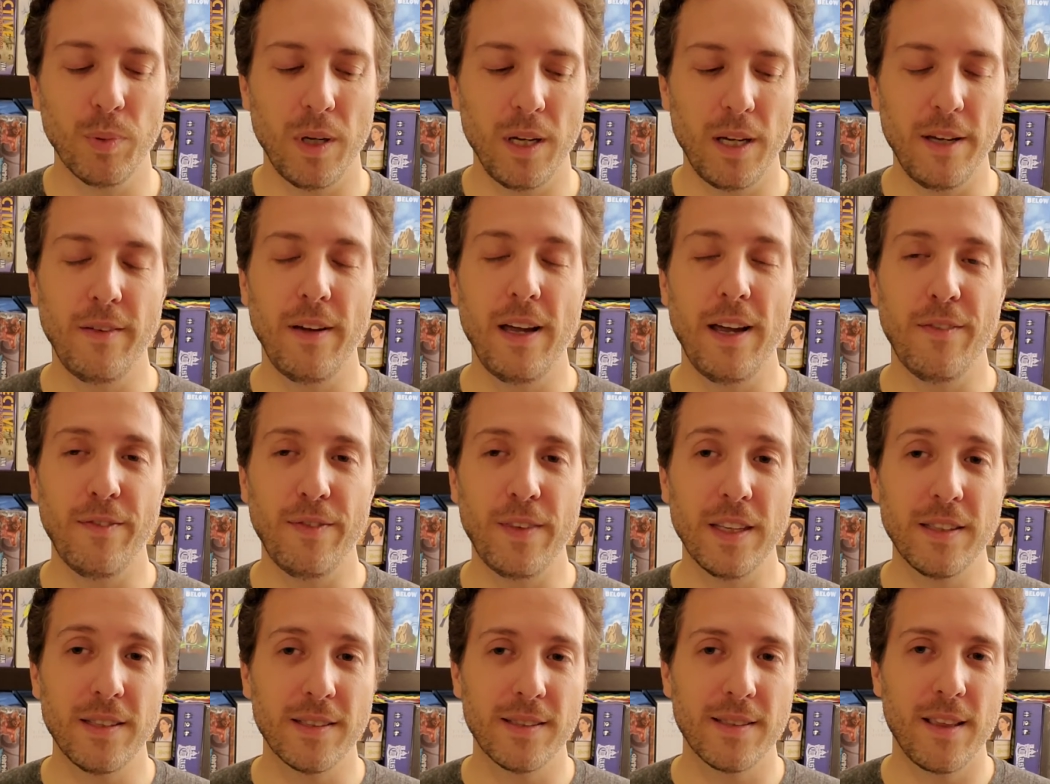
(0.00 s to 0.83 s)
If
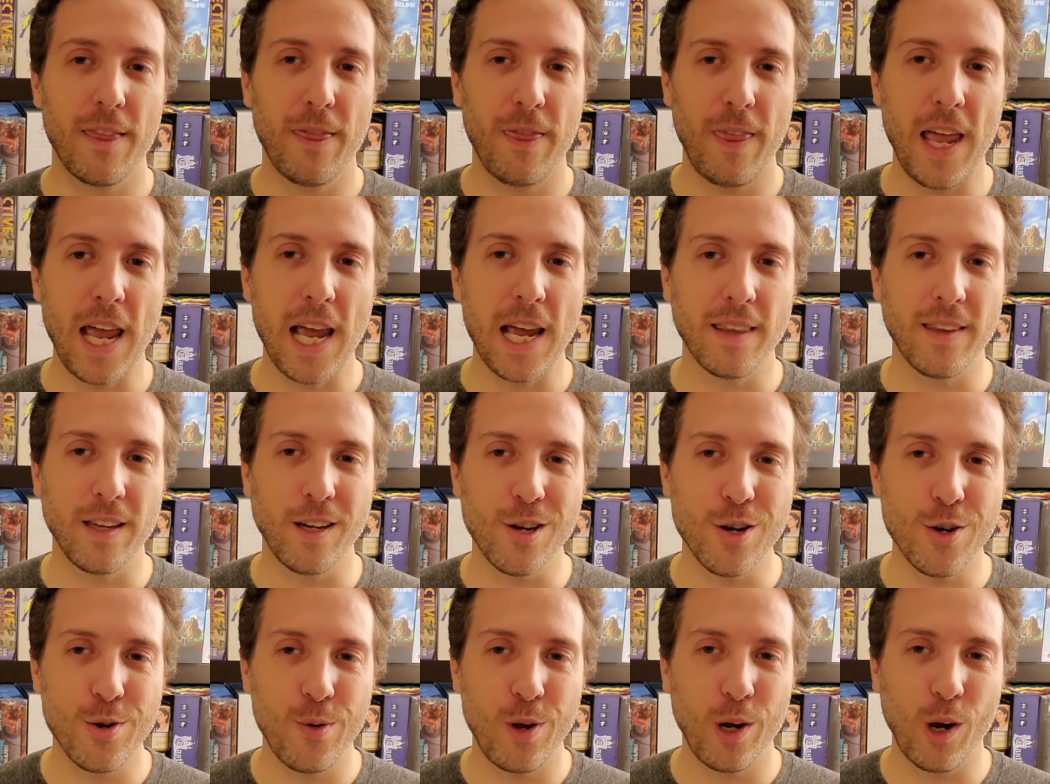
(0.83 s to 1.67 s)
this is the thing that
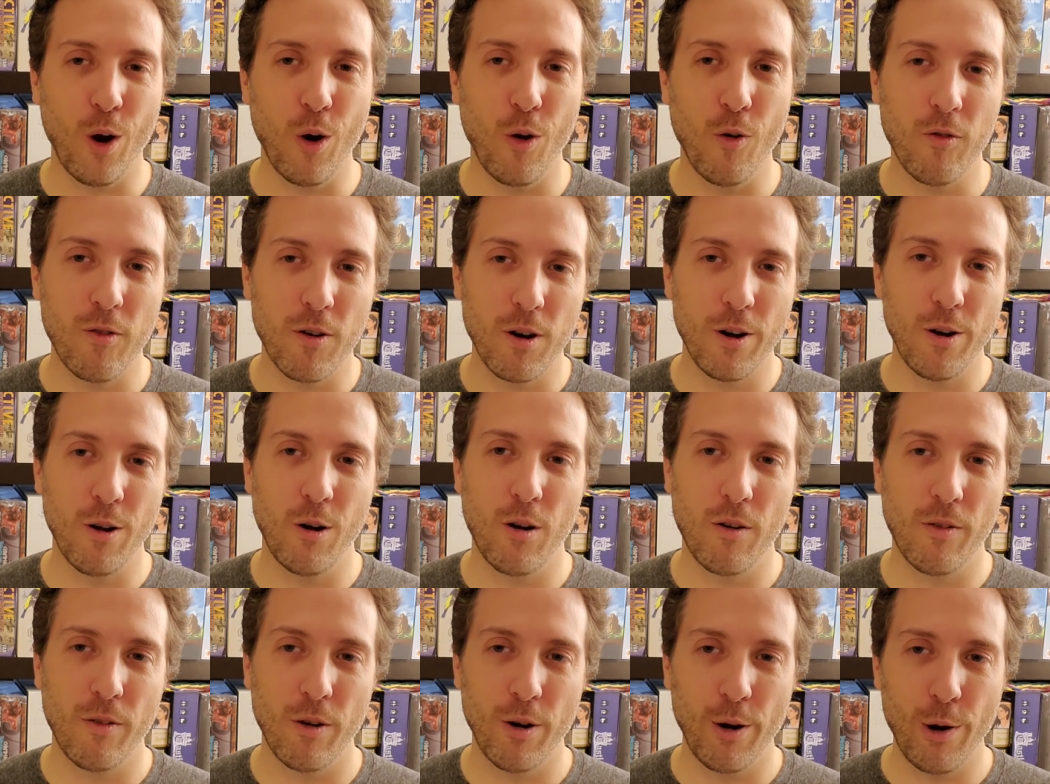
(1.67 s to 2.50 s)
you're doing over and
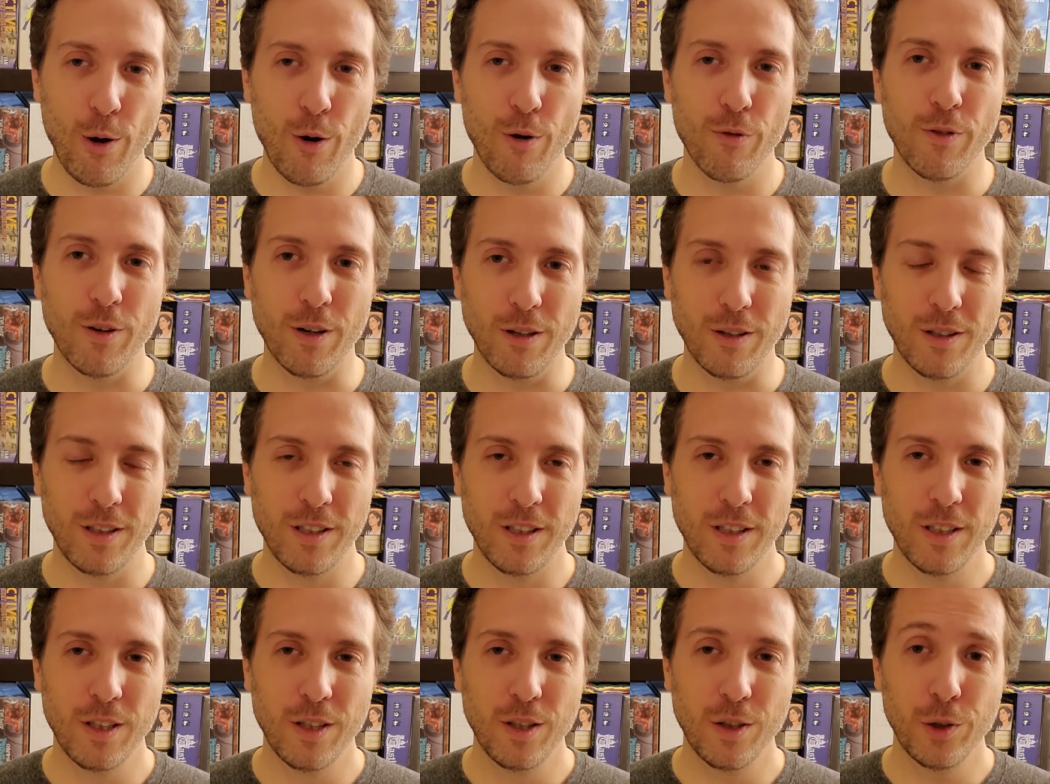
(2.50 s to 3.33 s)
over and over,
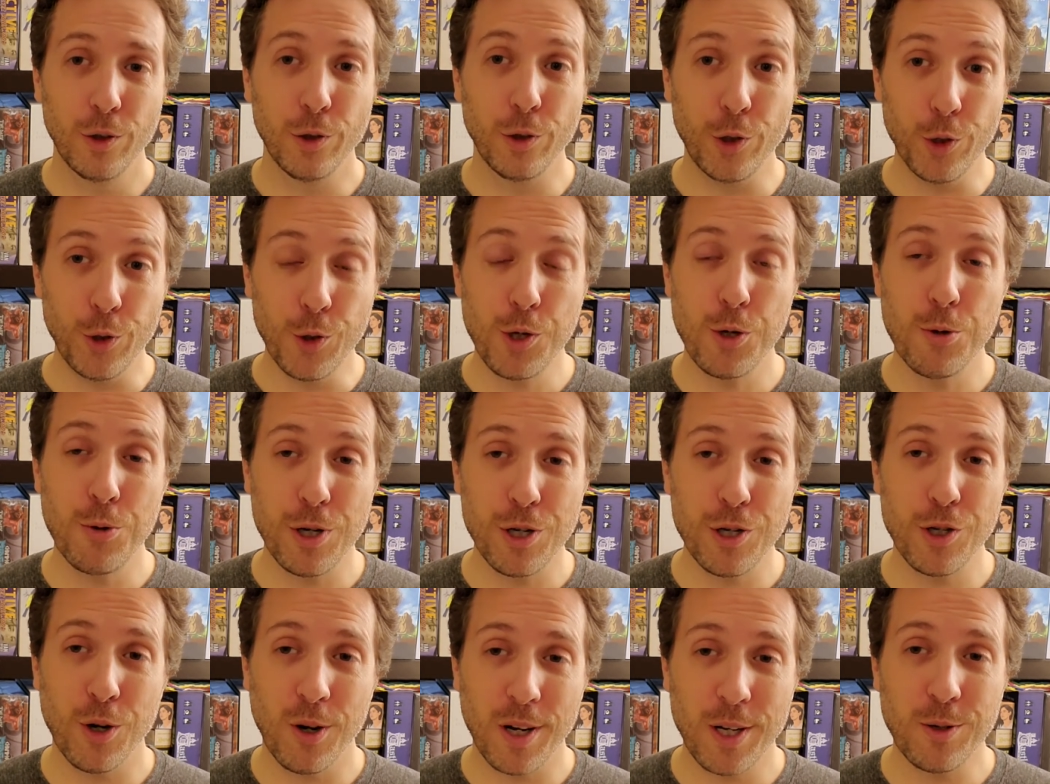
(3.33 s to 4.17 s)
do you
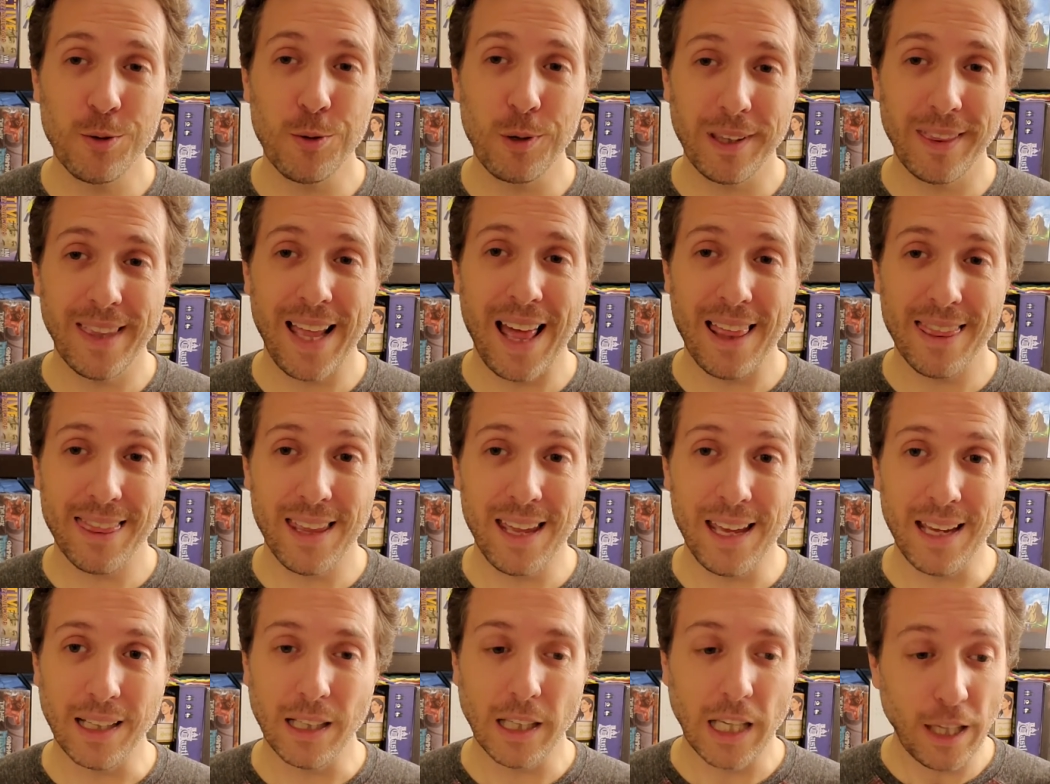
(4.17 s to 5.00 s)
enjoy doing that
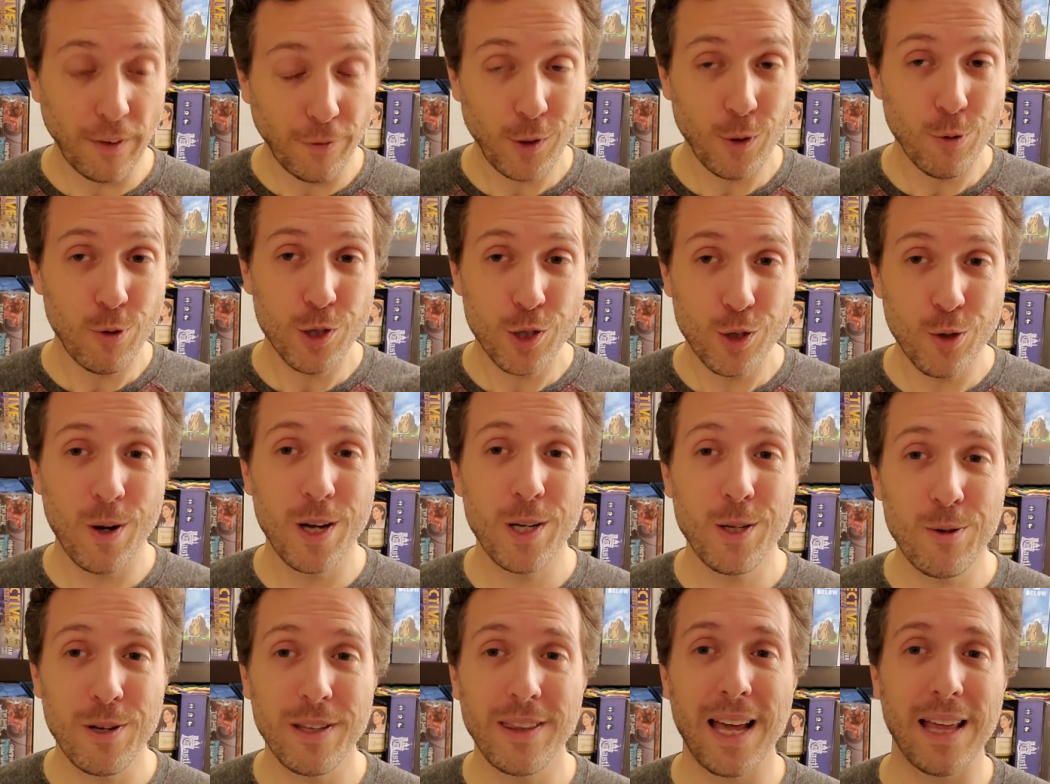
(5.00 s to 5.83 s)
thing? If you enjoy
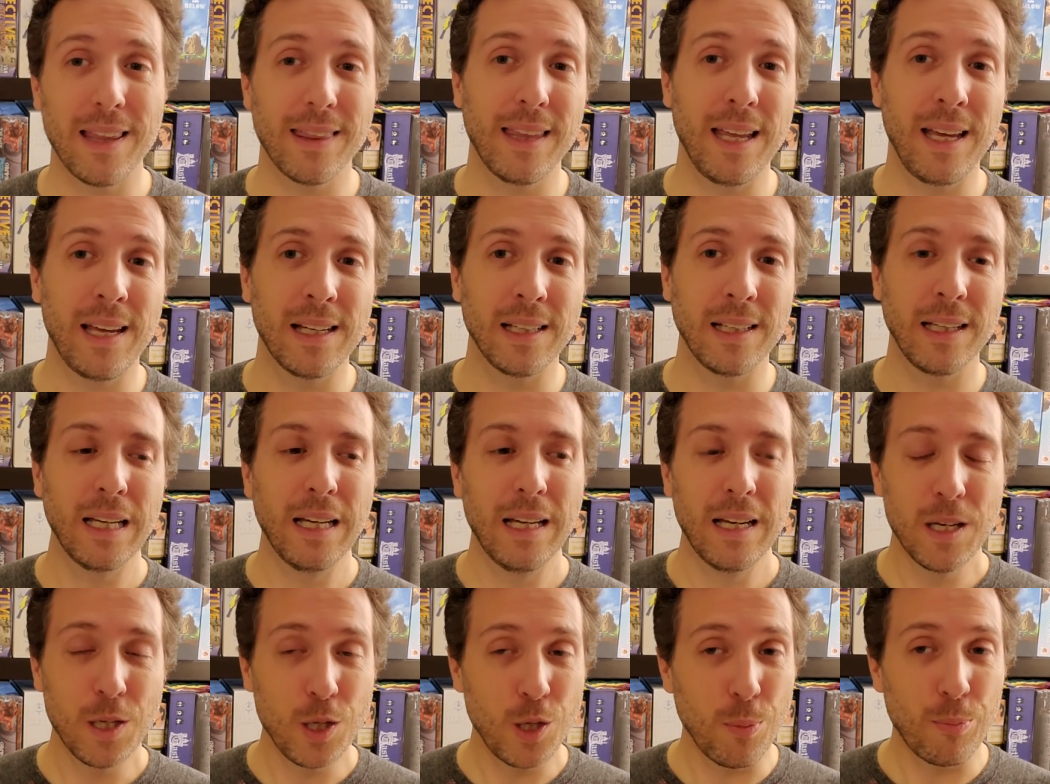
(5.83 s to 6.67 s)
doing that thing,
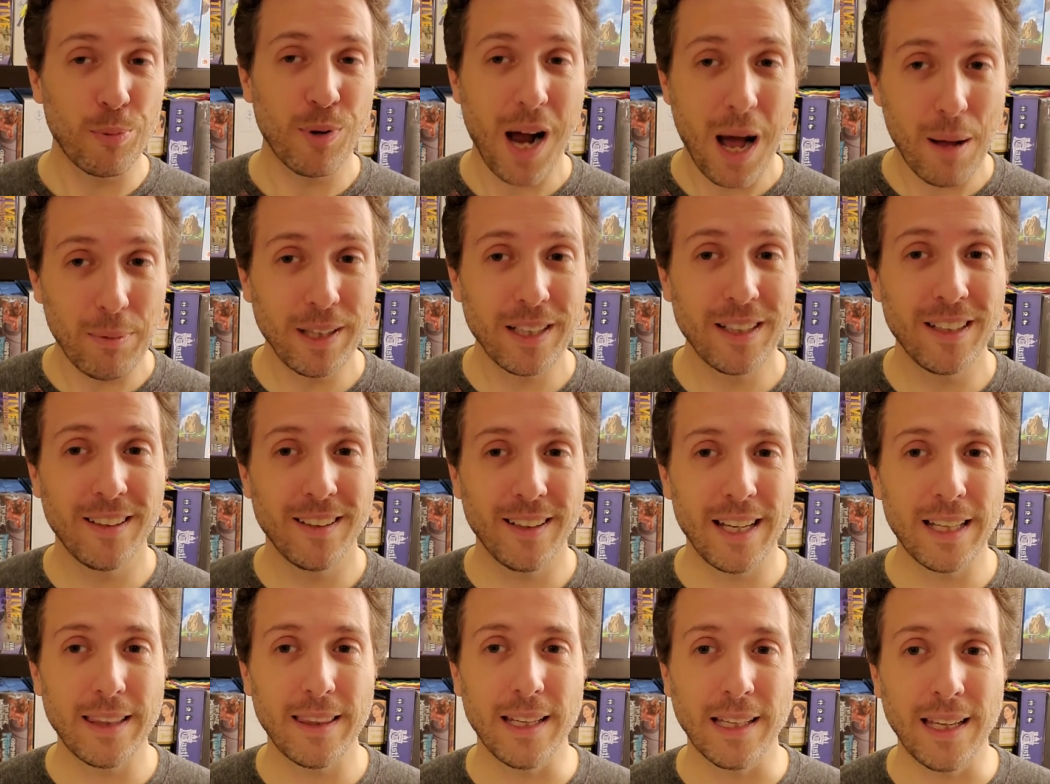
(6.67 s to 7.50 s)
you're probably going to
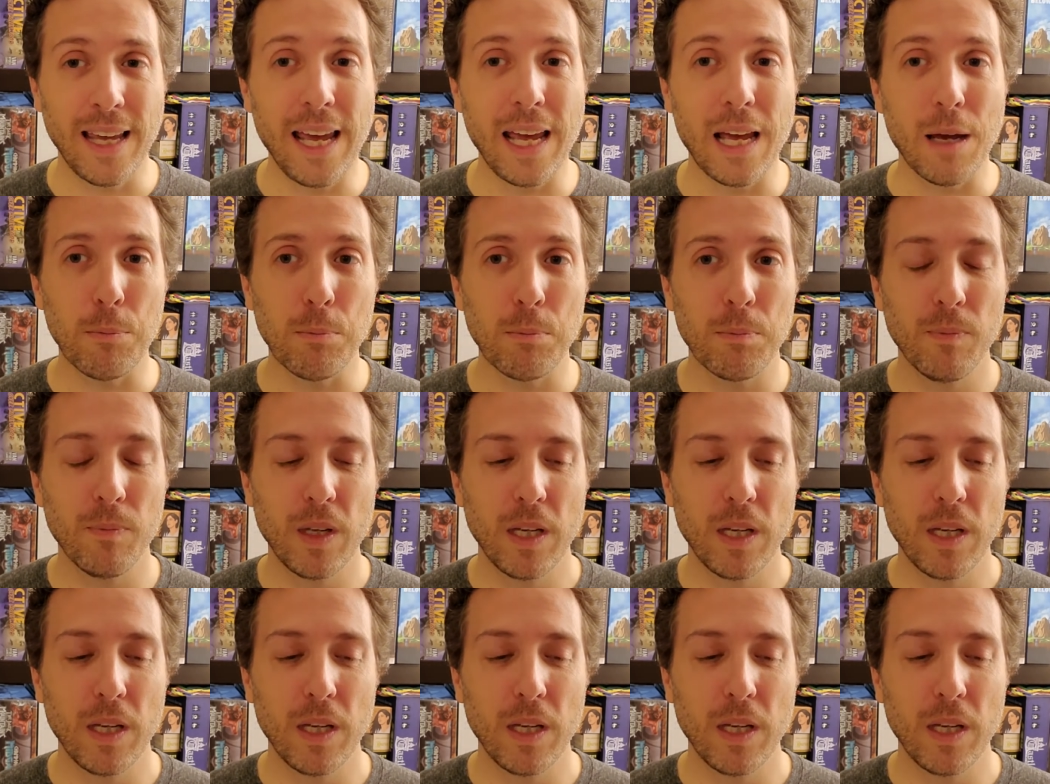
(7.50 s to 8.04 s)
like the game.